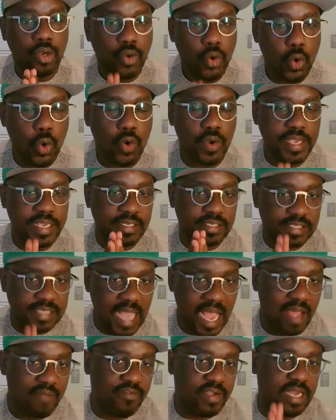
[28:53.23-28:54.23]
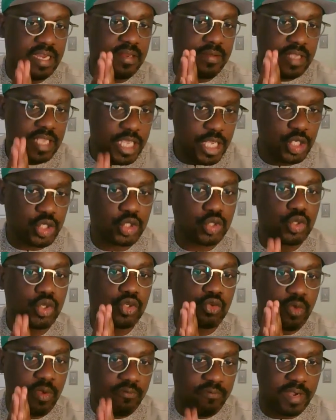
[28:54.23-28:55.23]
who is having
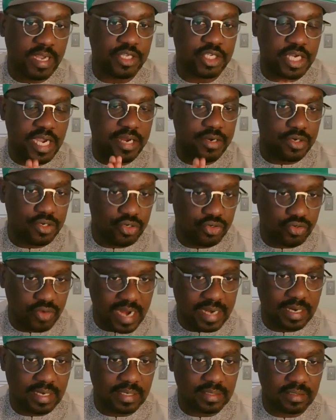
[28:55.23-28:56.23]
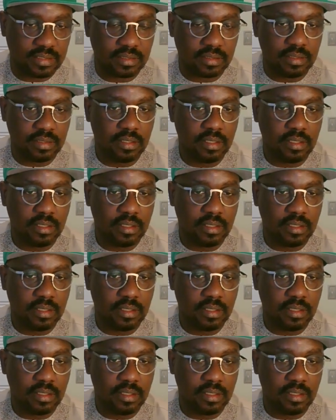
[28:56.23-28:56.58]
issues with vaginal dryness.